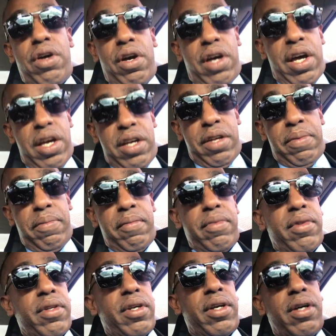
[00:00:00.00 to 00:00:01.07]
Okay.
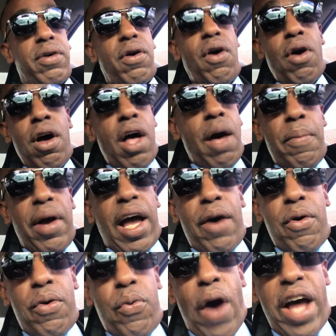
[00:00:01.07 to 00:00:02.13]
Oh my God!
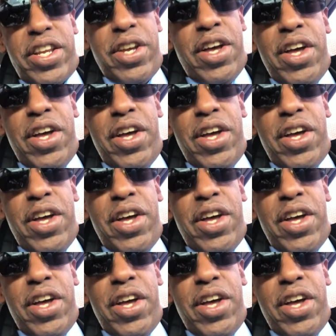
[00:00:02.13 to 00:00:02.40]
Why?